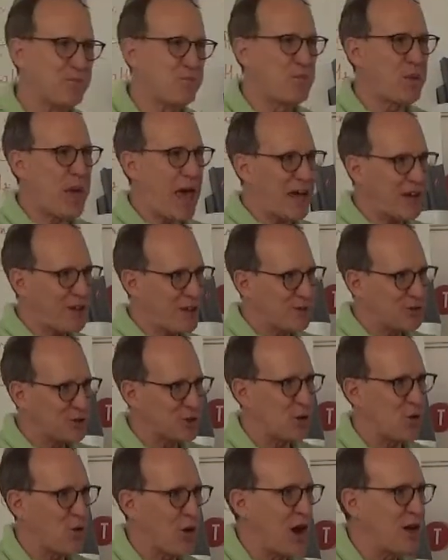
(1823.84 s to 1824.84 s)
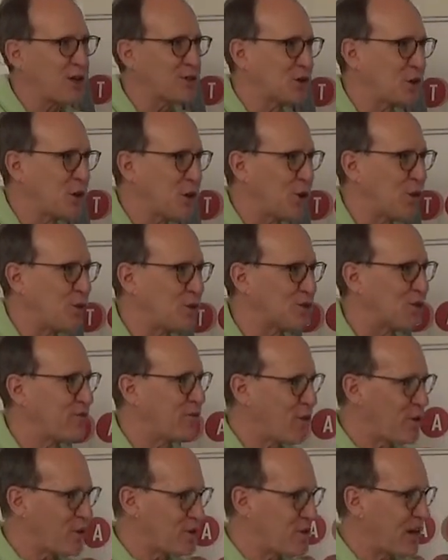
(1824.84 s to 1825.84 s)
back in Toronto, it's a
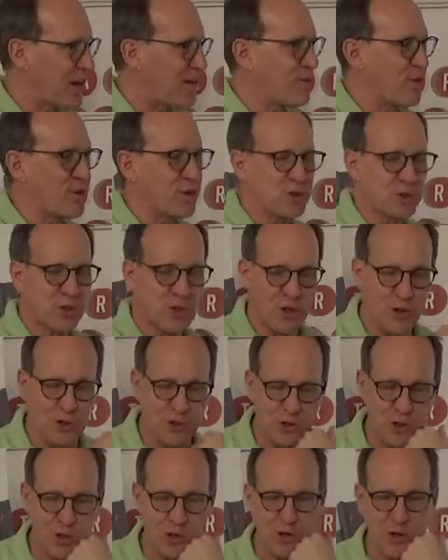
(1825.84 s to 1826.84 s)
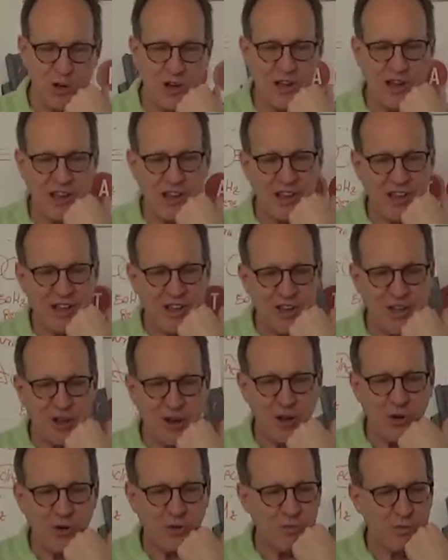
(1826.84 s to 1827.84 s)
very diverse culture. You
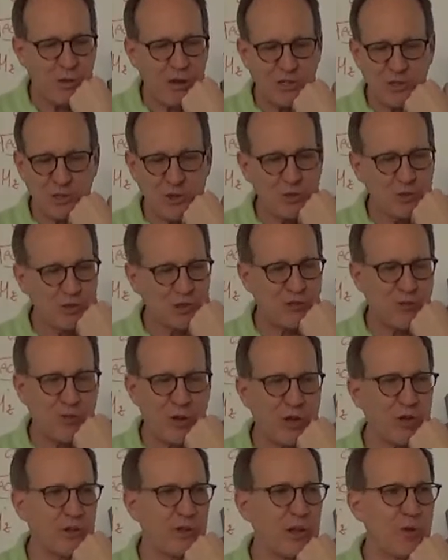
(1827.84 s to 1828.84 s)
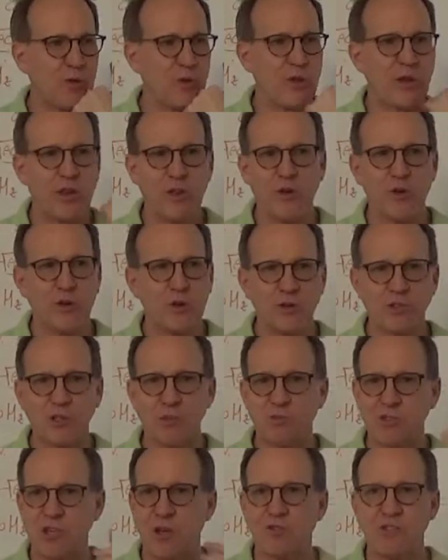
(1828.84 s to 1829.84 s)
know, my students frequently will introduce
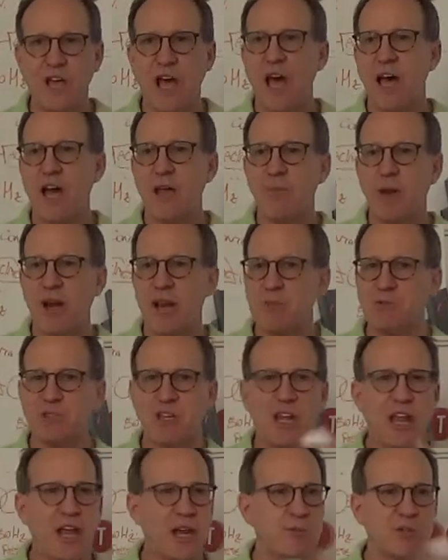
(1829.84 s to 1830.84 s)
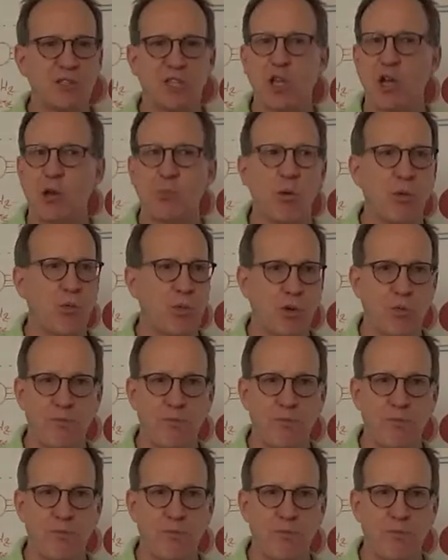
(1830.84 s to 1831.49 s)
themselves. Hi, my name is Eleonora Stilipo.